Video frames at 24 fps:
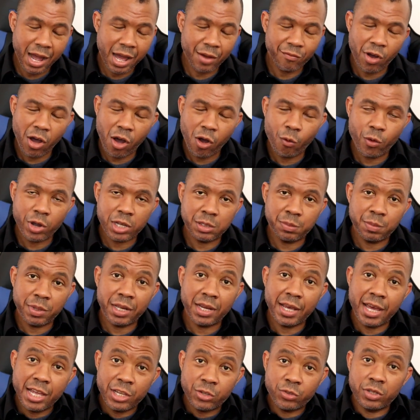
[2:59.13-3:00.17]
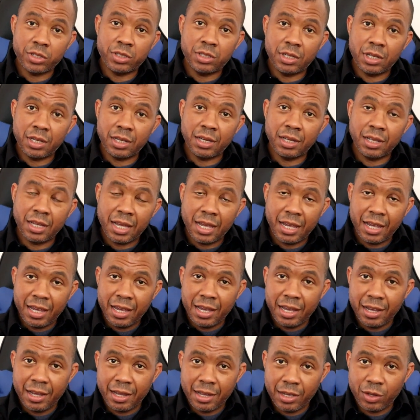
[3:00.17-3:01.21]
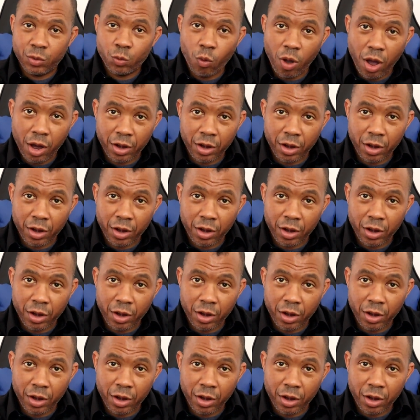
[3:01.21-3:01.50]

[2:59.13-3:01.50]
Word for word: I have always been interested in